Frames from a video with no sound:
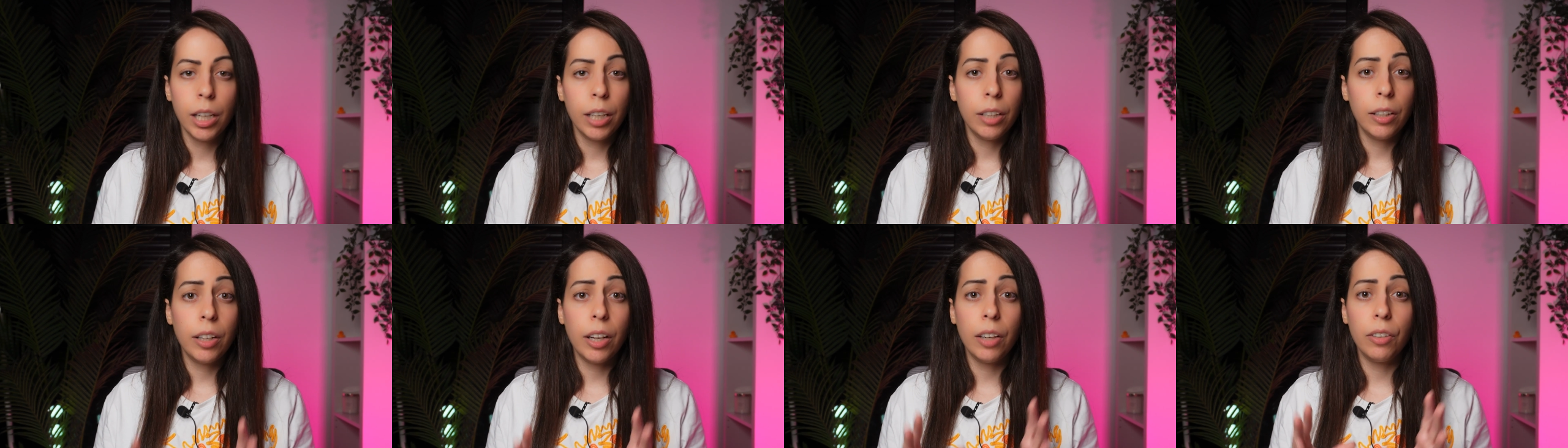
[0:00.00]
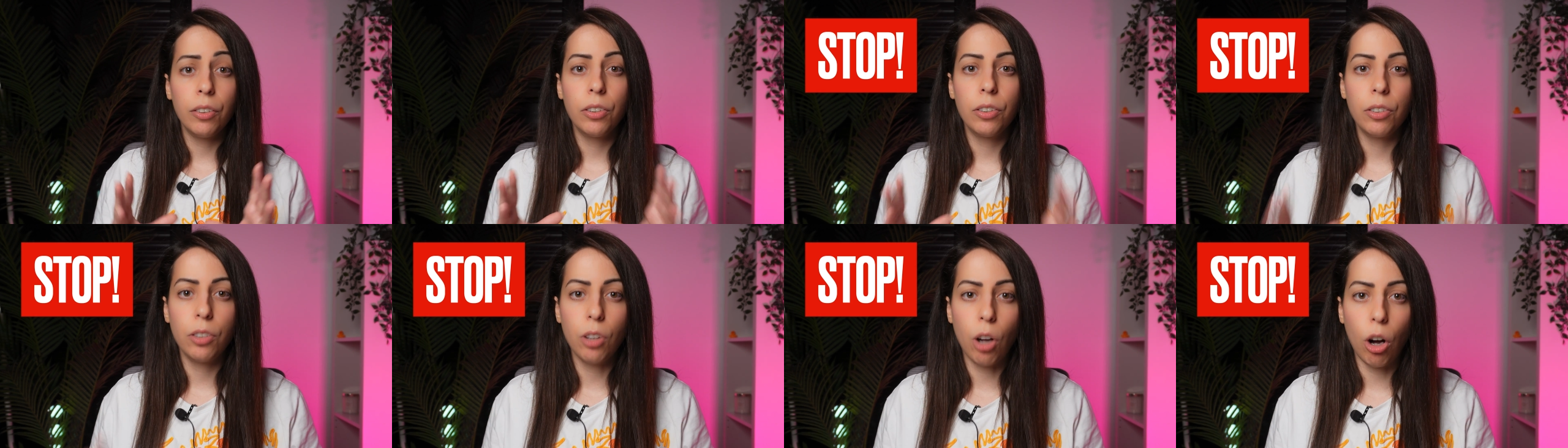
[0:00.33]
then
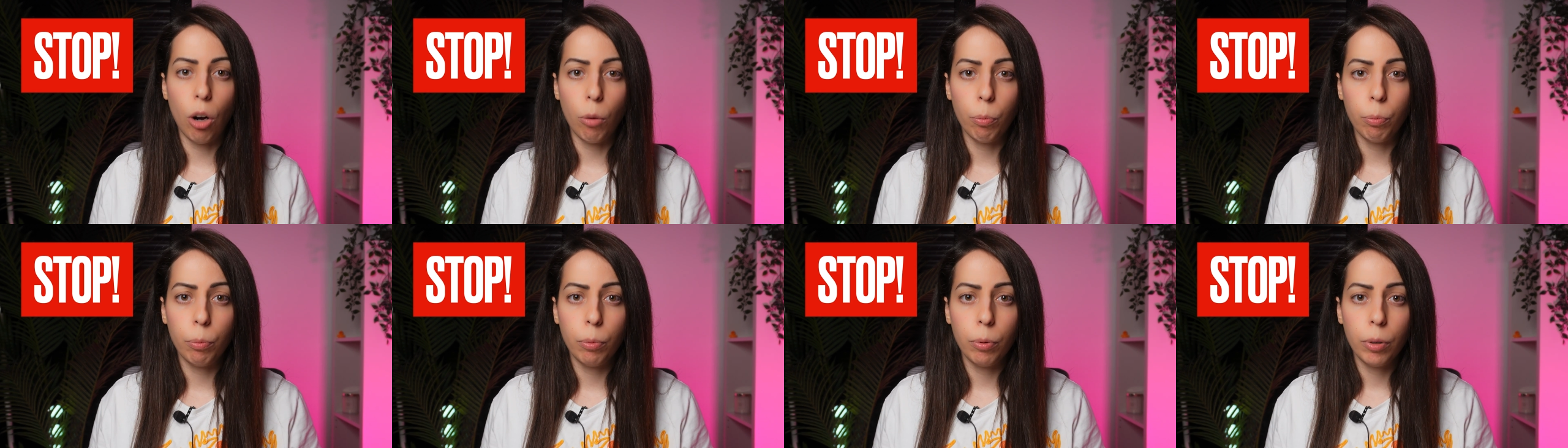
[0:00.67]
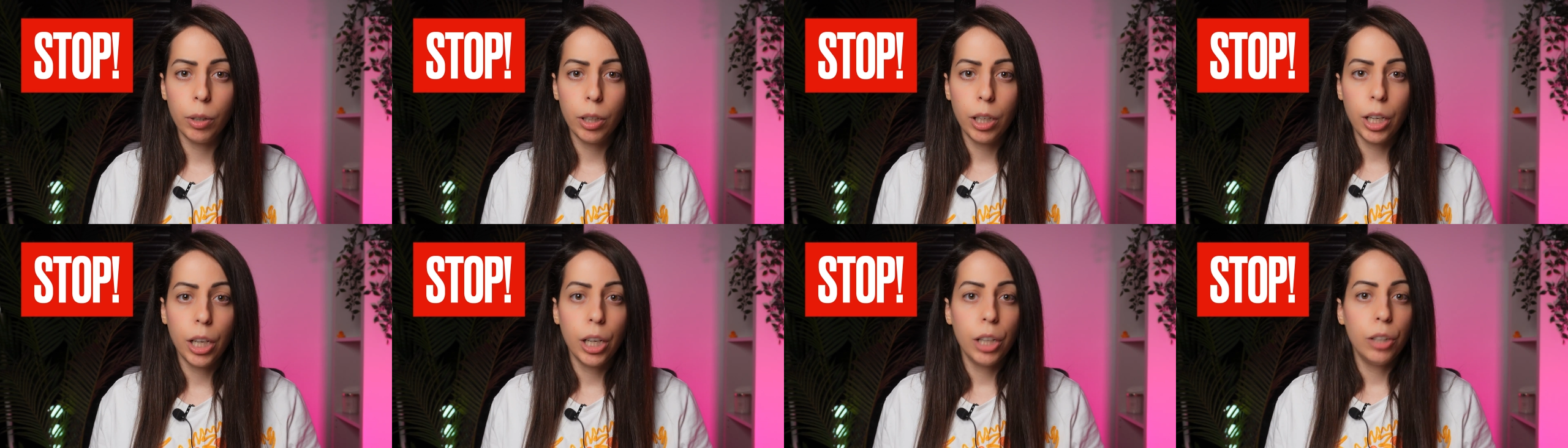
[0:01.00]
stop.
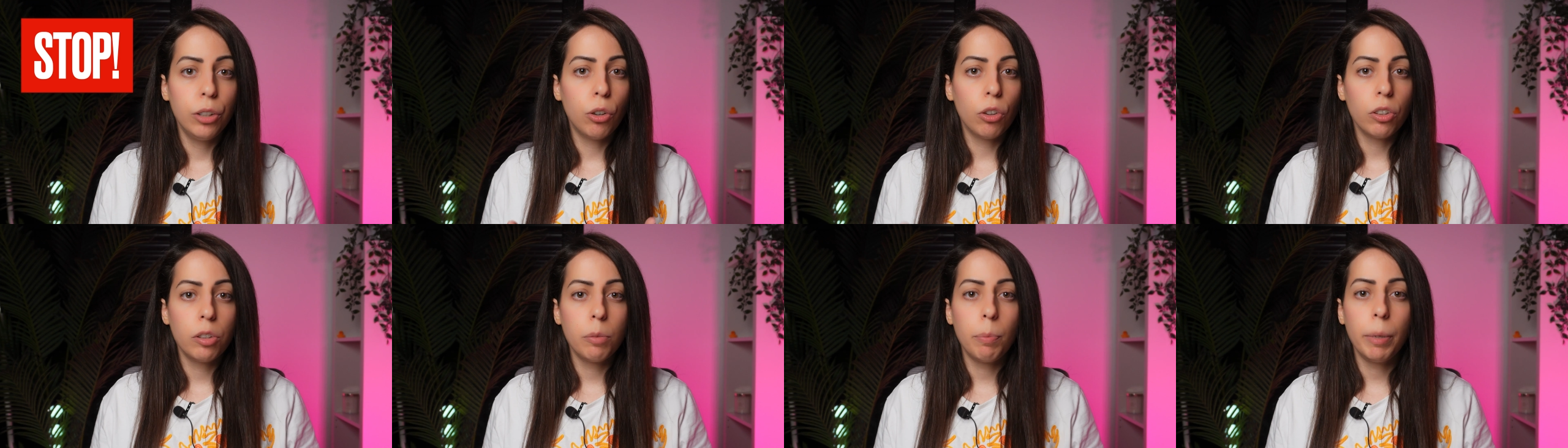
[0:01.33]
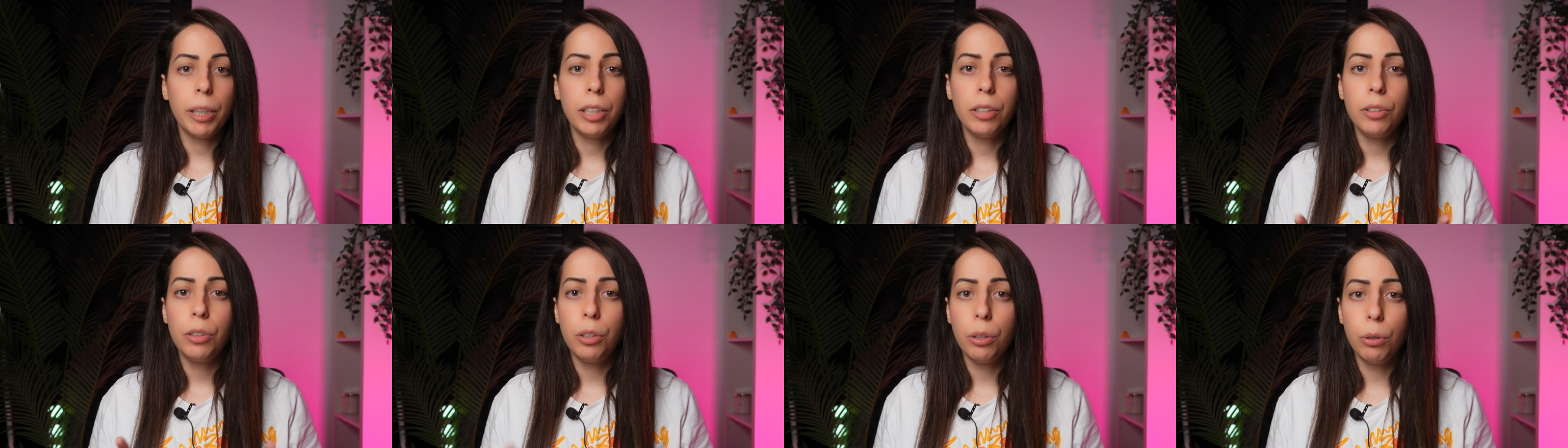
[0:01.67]
Don't
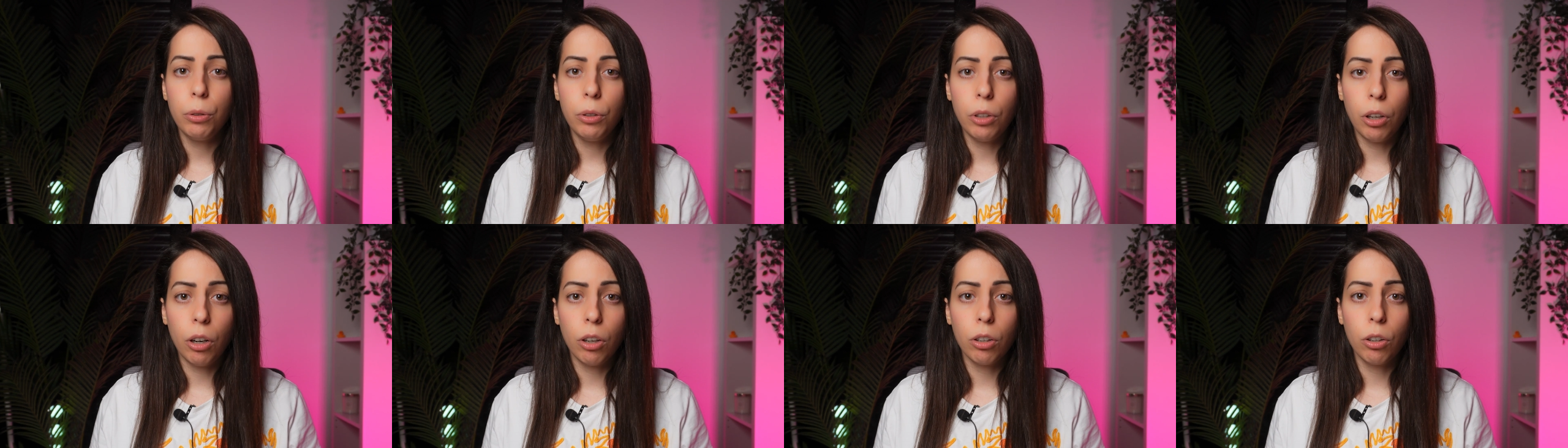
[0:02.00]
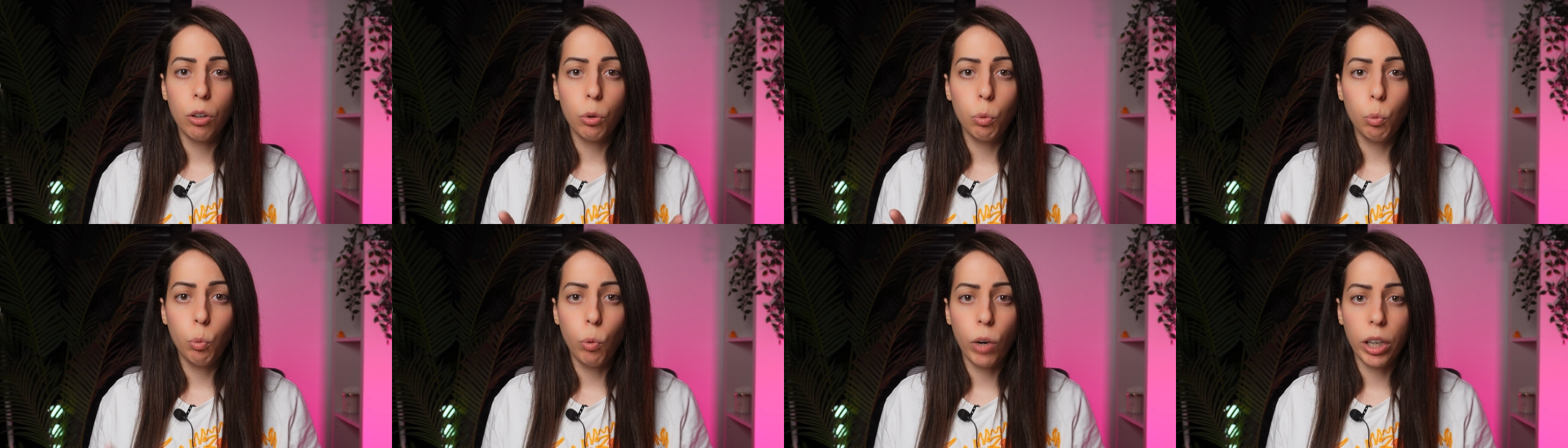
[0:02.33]
spend too long
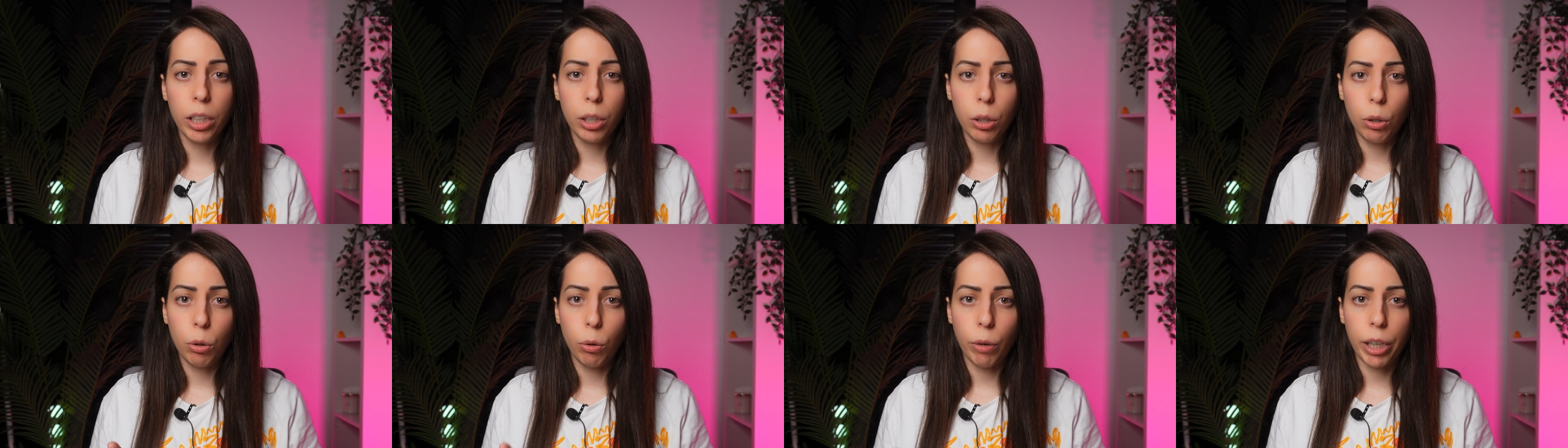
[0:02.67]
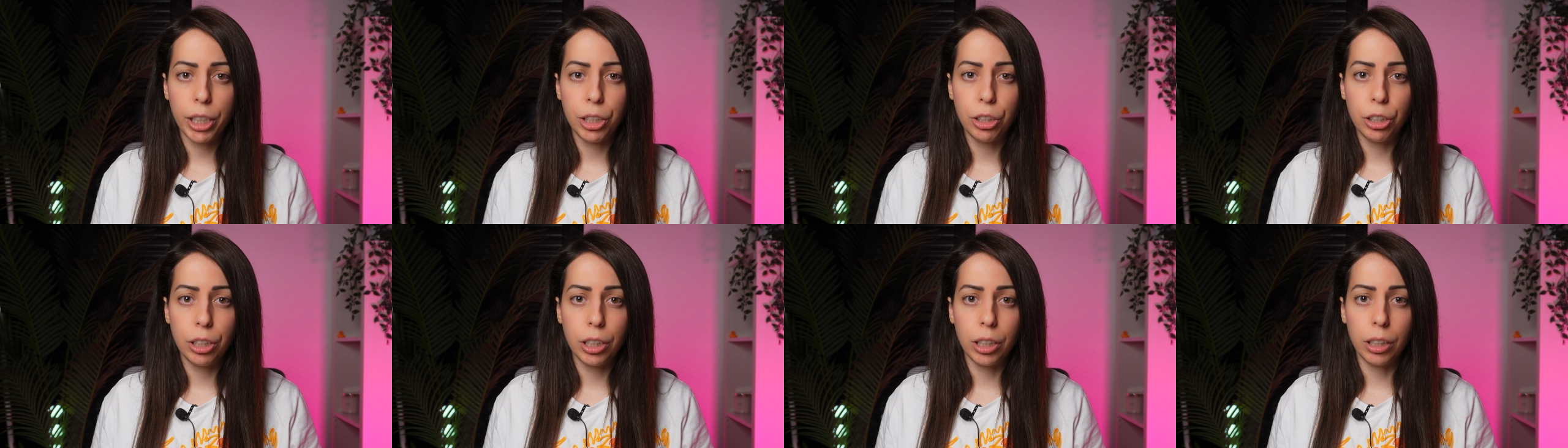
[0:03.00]
on one
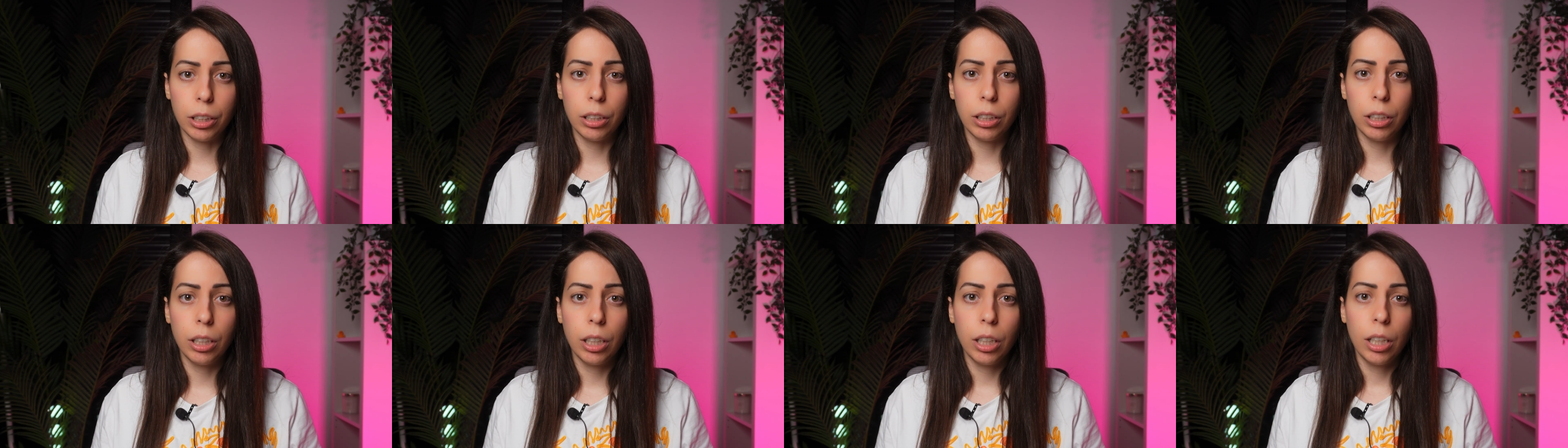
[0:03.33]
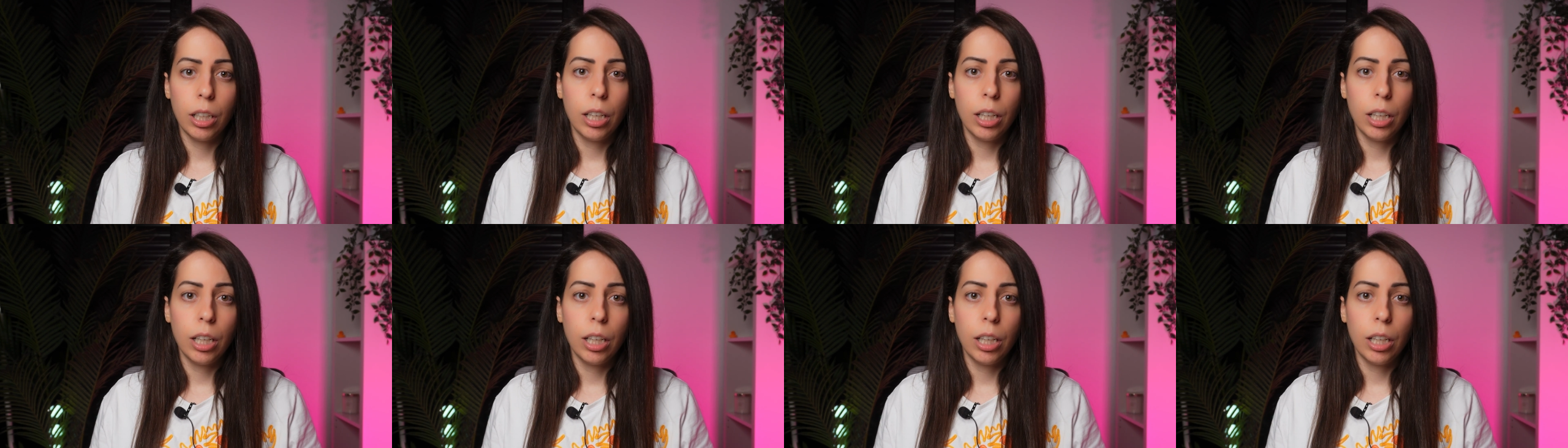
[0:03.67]
question.